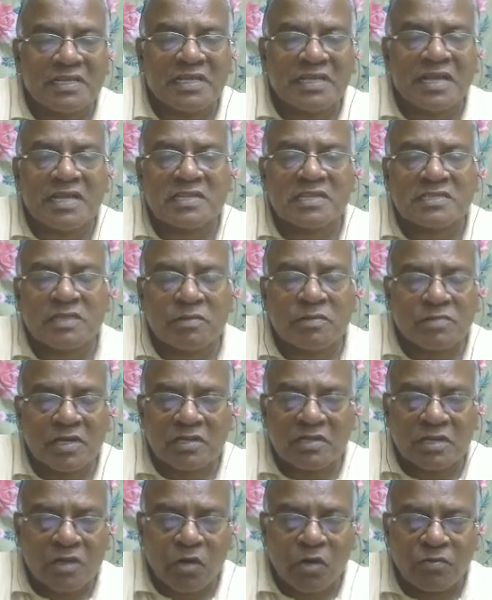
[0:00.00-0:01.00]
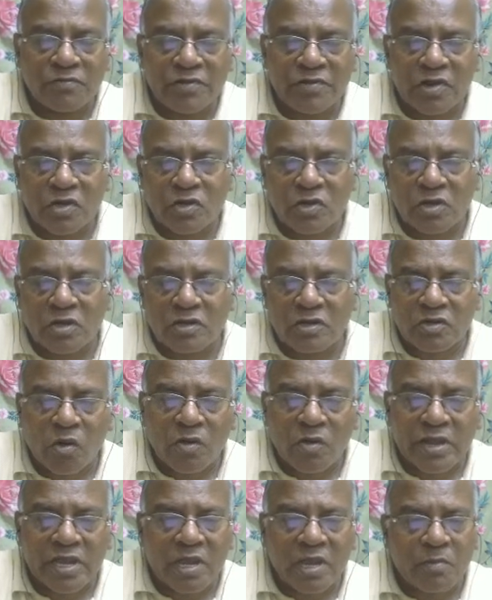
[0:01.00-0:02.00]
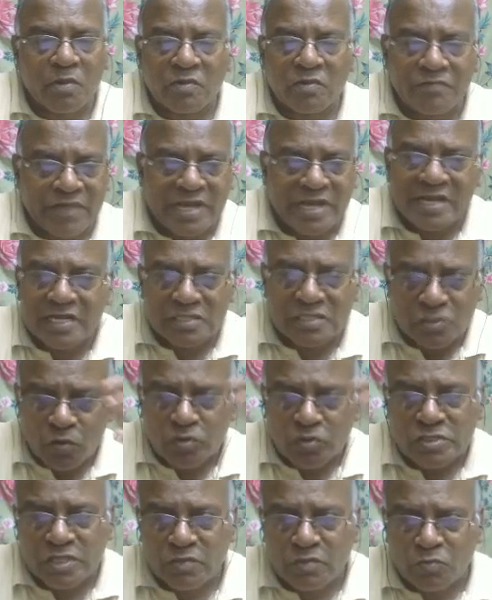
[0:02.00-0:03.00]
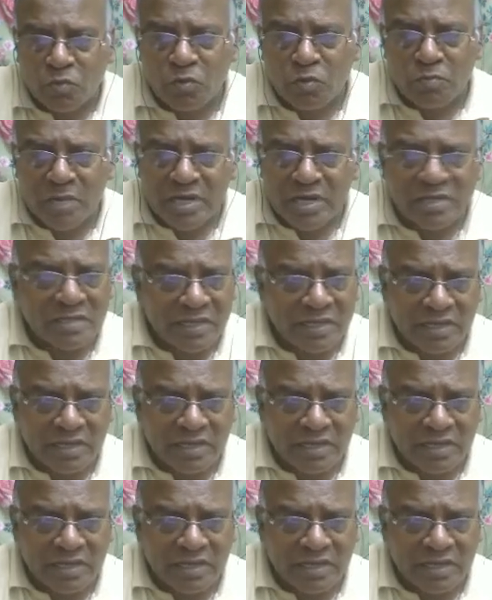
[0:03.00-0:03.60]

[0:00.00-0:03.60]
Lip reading: Theories of that. Now we are talking about various social movement